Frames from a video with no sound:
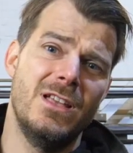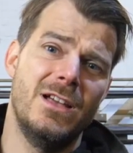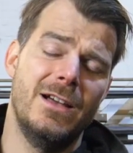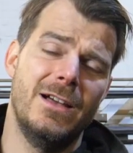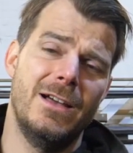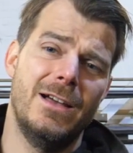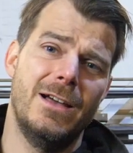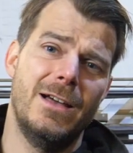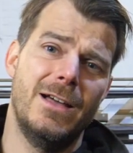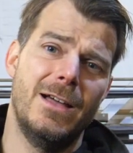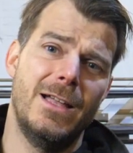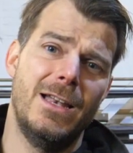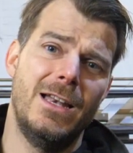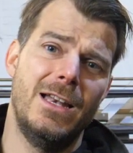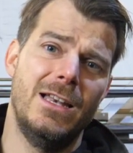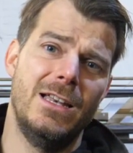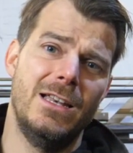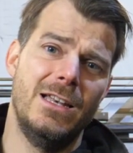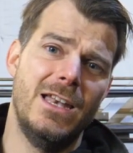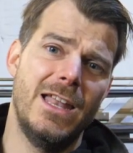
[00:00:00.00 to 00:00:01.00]

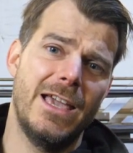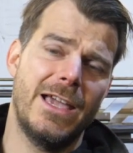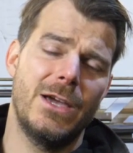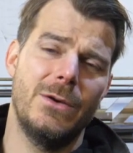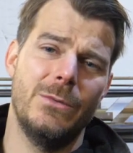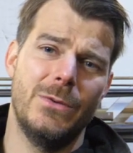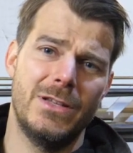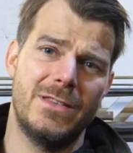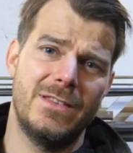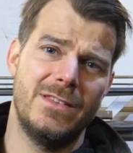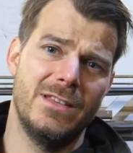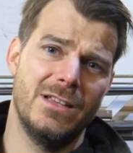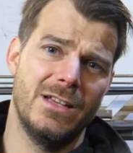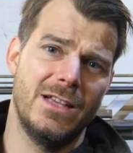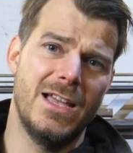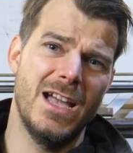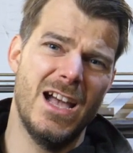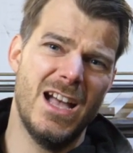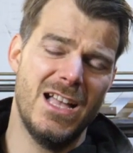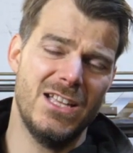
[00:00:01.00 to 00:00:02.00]

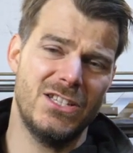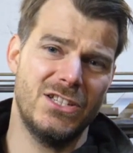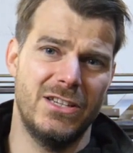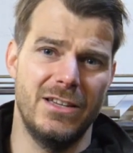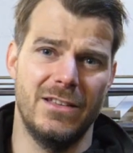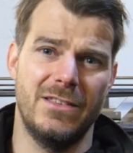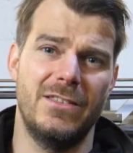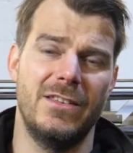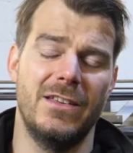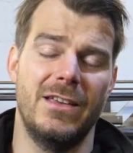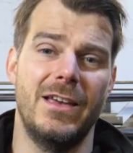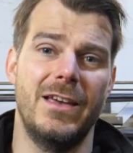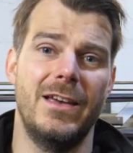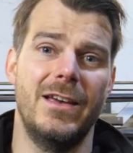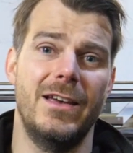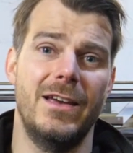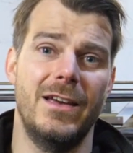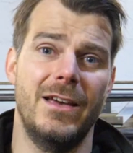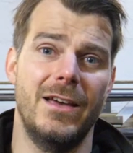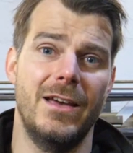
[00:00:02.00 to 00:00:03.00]
liquid gasket
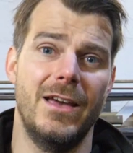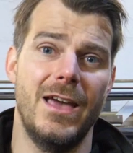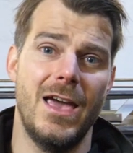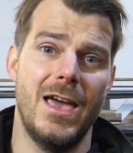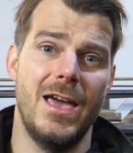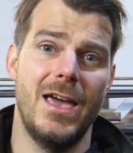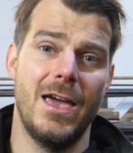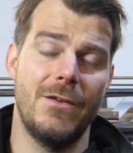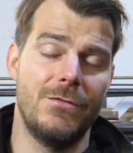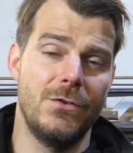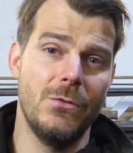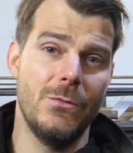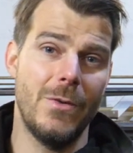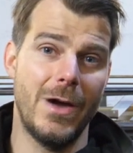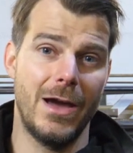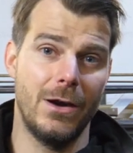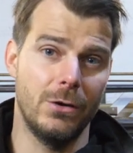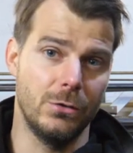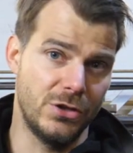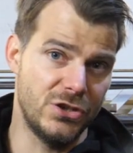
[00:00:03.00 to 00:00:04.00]

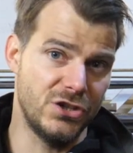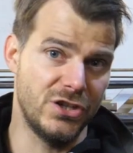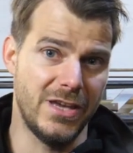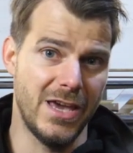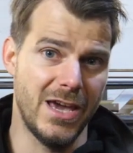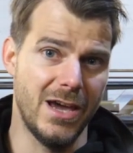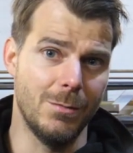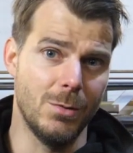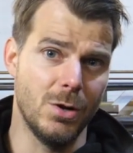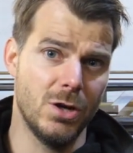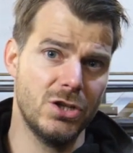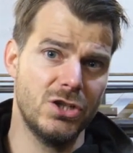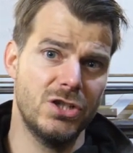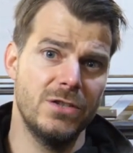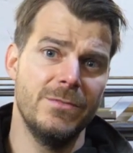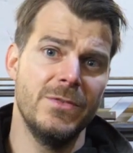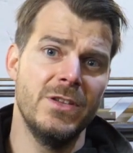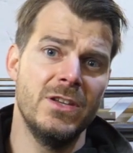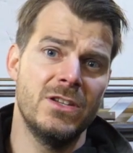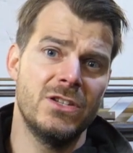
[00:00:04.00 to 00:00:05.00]
everywhere on this gearbox.
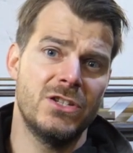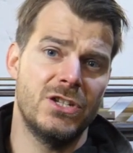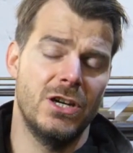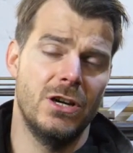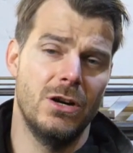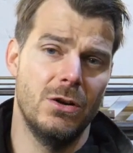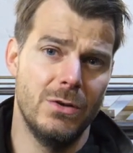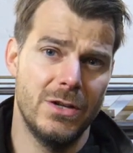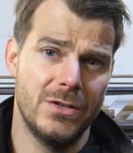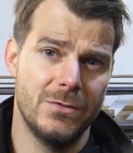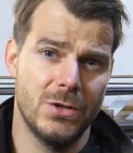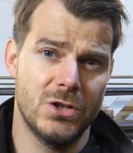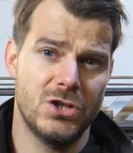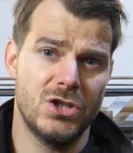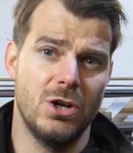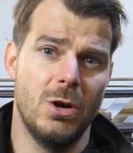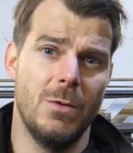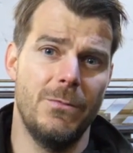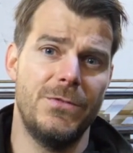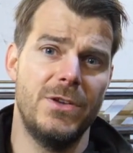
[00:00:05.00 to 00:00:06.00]
So it
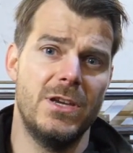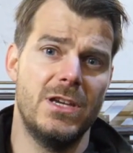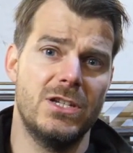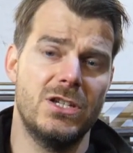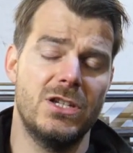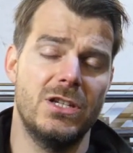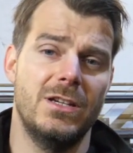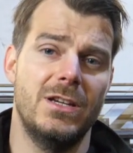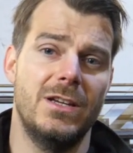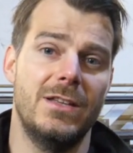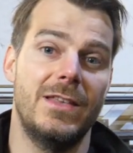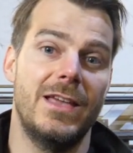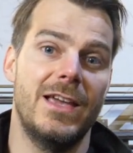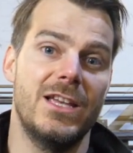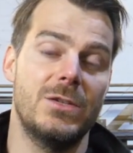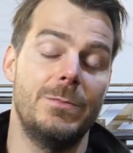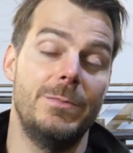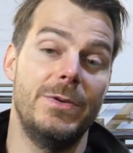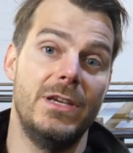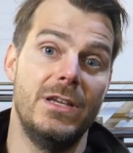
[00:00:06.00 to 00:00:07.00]
was obvious it
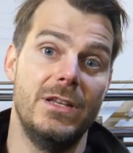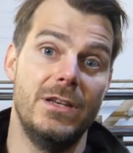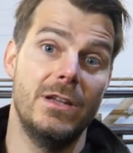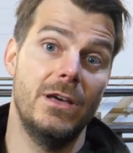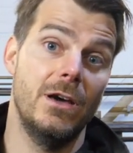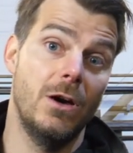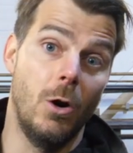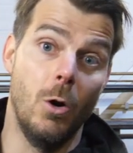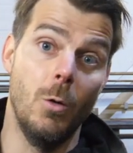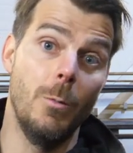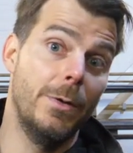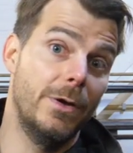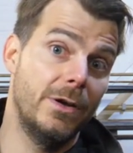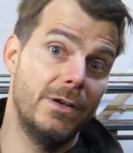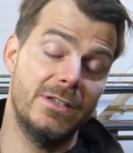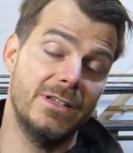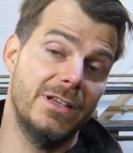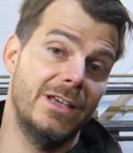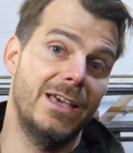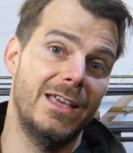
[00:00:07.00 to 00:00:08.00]
has been
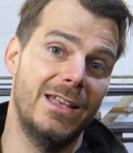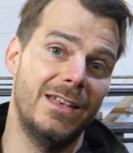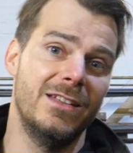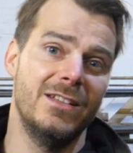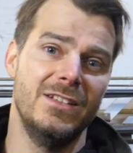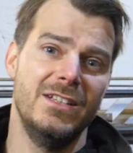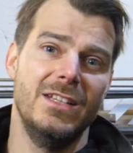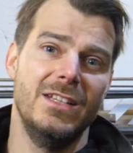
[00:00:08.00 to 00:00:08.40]
opened and